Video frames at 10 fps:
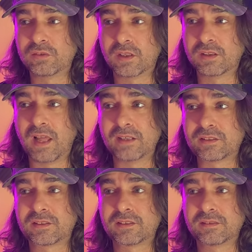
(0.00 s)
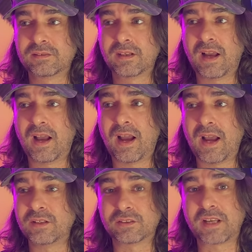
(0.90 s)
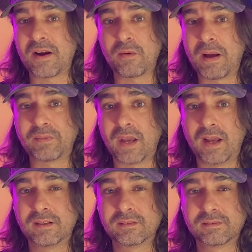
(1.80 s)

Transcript: the less I just care about that.